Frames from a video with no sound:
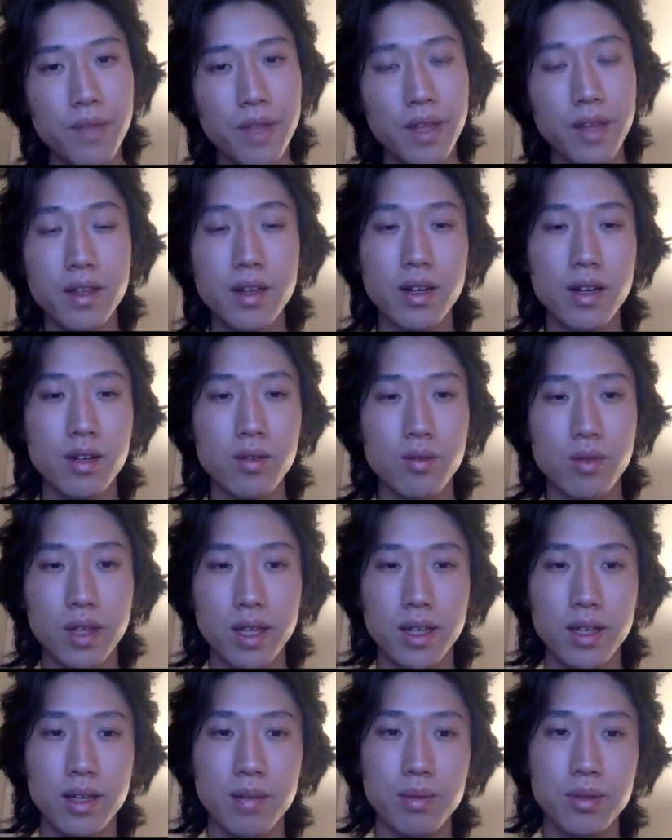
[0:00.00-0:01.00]
And they aren't
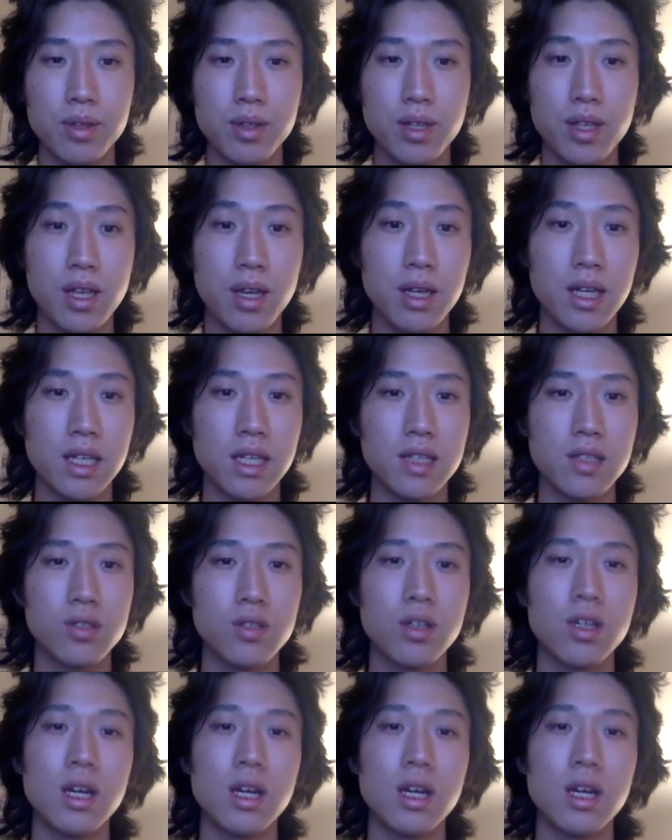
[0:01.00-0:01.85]
really able to take into